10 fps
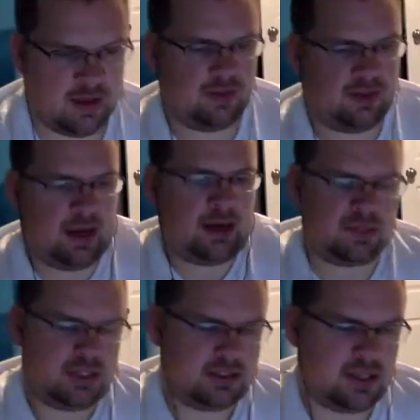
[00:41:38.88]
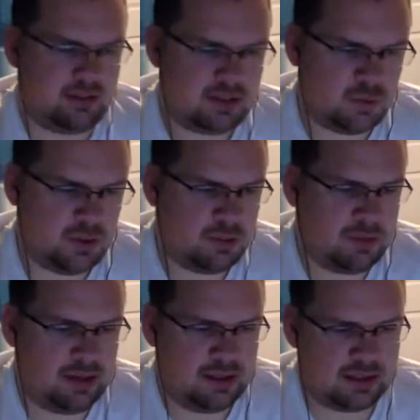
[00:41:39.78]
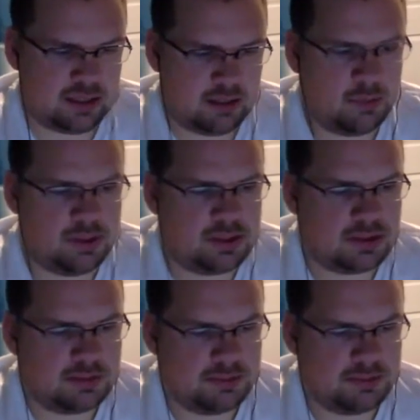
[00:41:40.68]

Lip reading: think Adam's gonna take this week by at least 10 points.